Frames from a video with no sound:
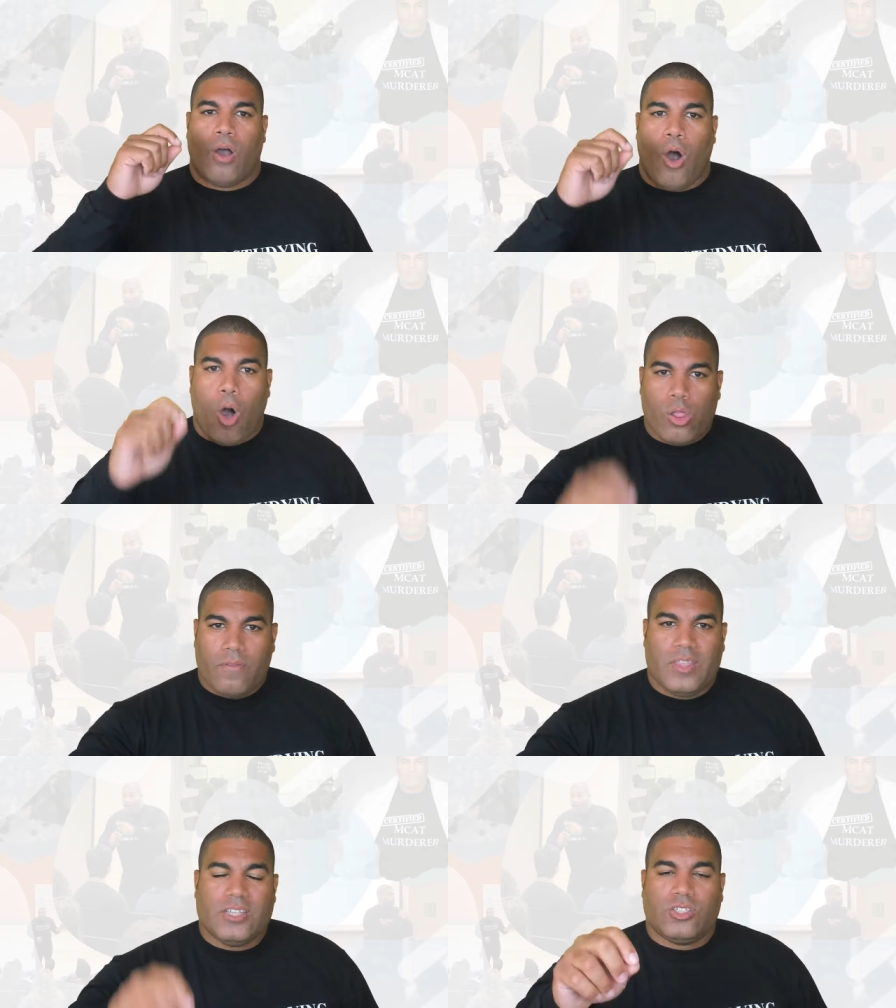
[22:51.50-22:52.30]
all
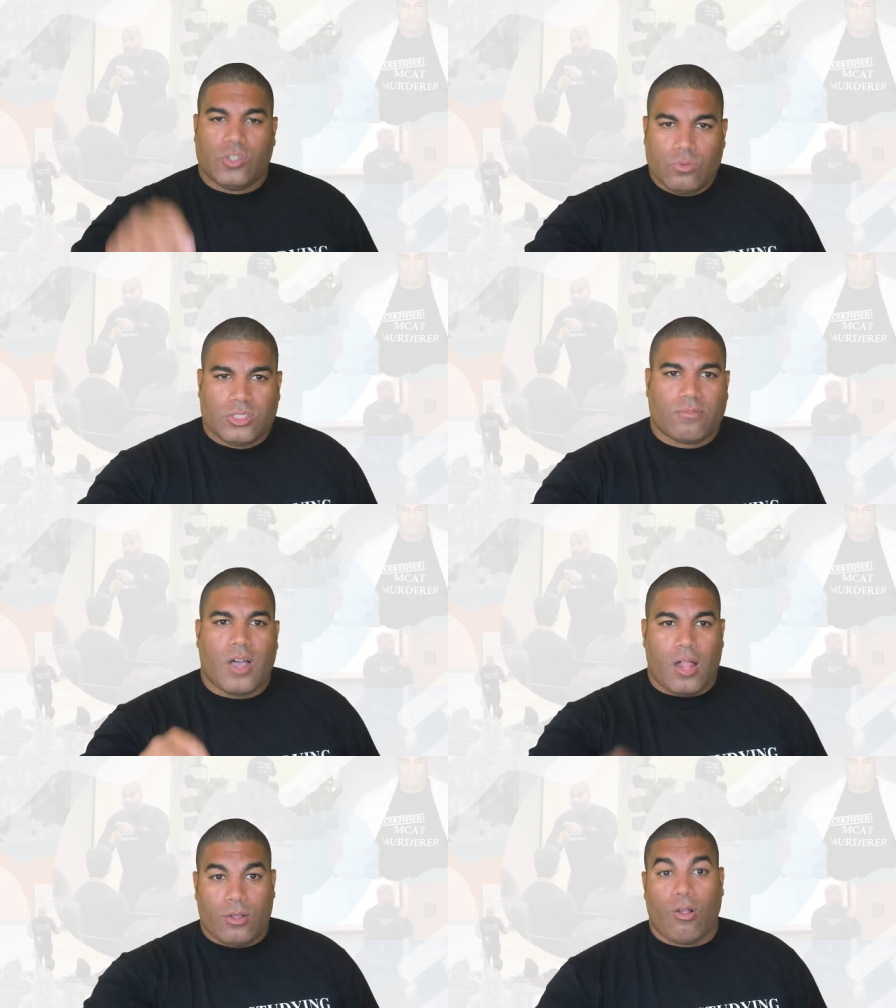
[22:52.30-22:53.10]
of these students of
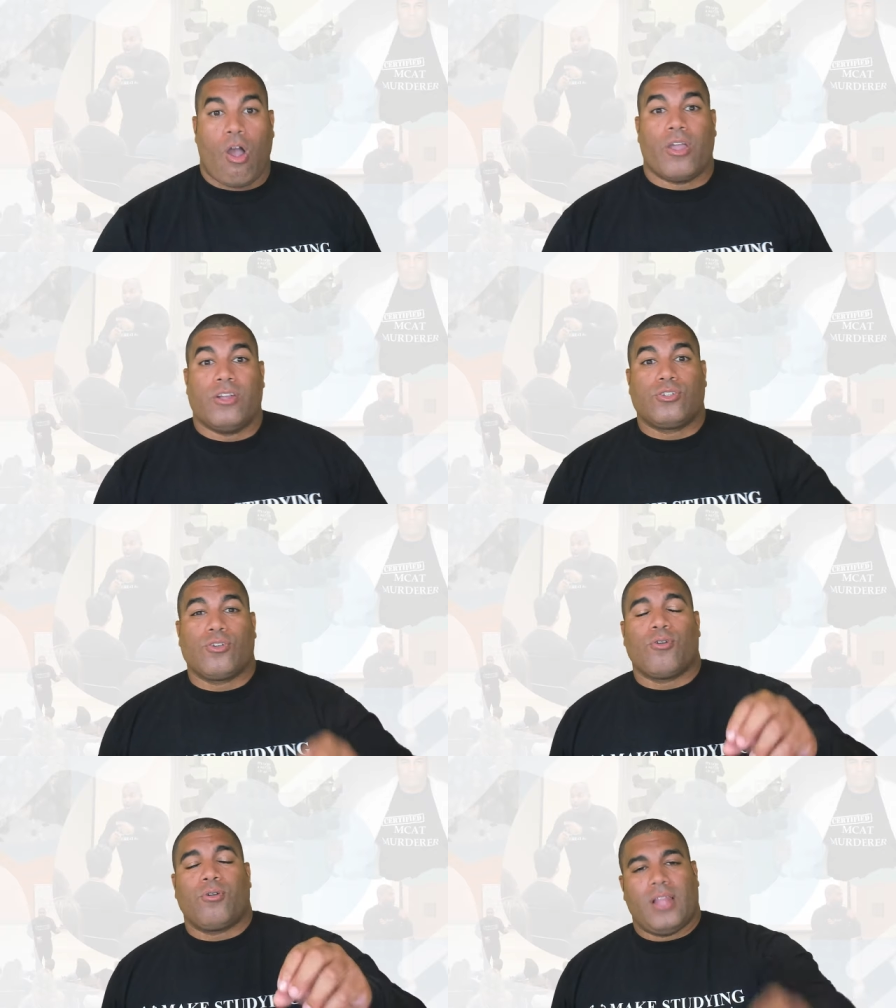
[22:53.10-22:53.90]
color are
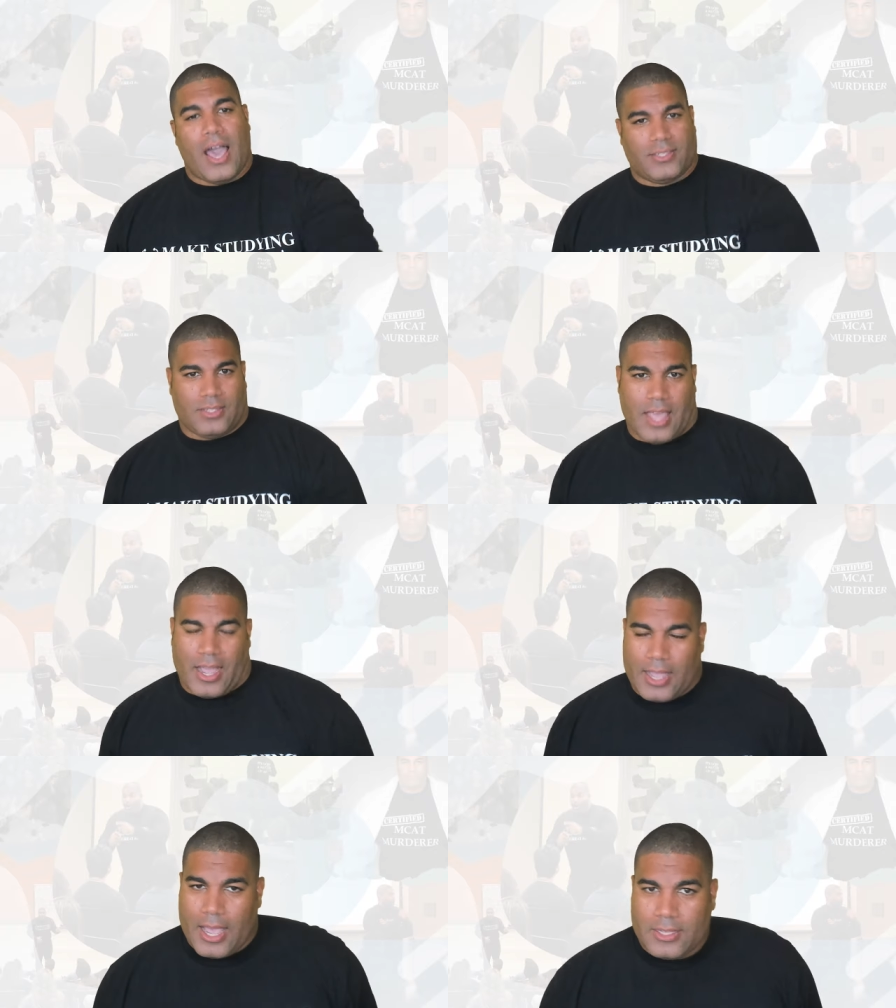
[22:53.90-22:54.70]
internalizing that,
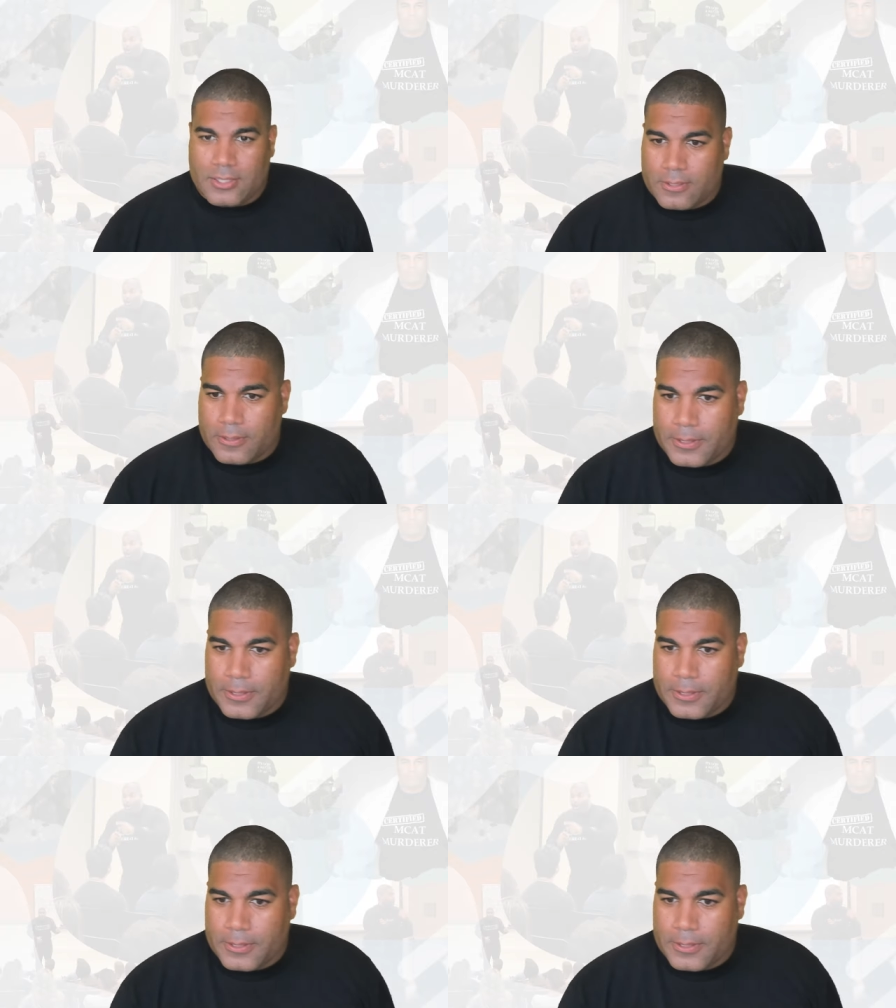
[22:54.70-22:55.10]
guys.